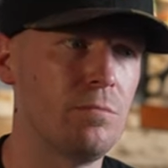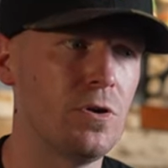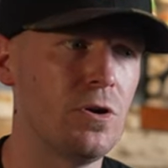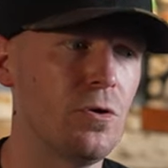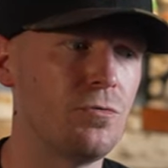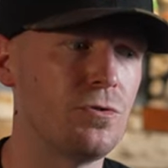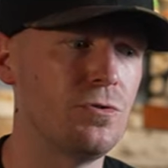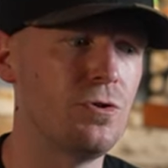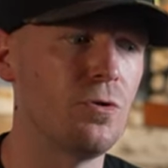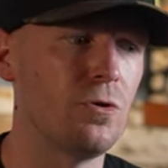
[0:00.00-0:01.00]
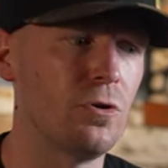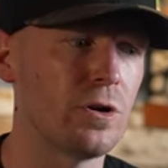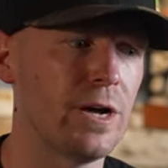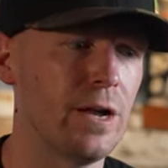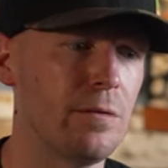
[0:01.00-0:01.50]
you know, you to
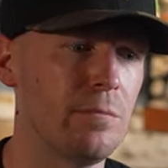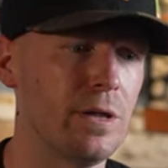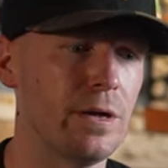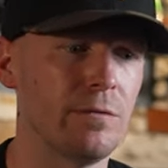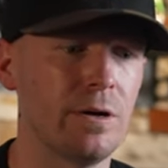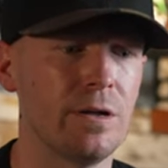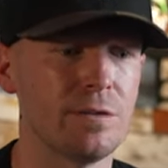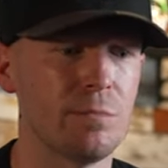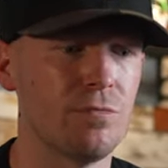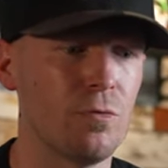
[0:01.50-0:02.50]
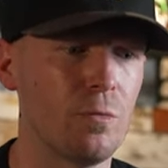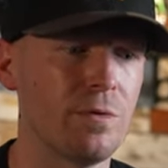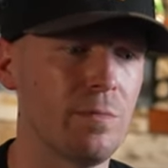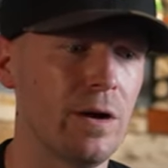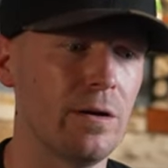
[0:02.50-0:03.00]
look at it and be like, well, it's a
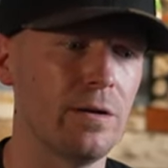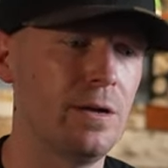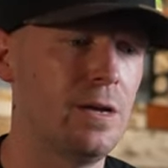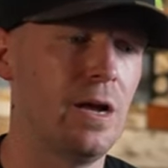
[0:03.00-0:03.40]
performance bagger.